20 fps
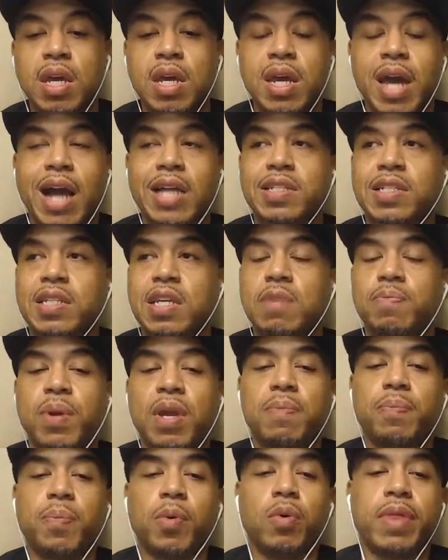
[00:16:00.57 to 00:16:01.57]
I see
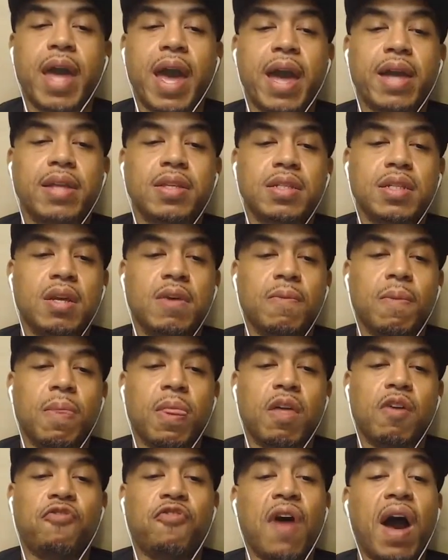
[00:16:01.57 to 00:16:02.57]
people that's
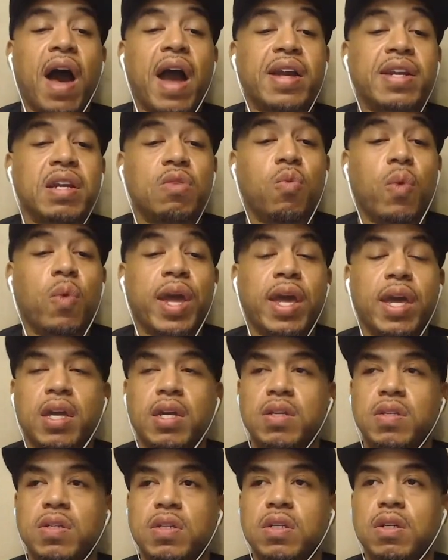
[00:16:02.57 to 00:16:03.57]
finding
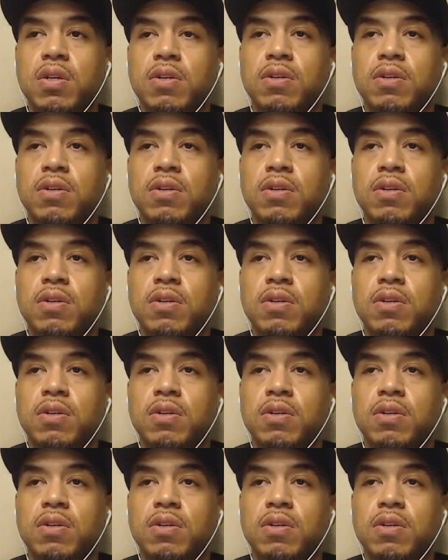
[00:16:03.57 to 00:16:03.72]
ways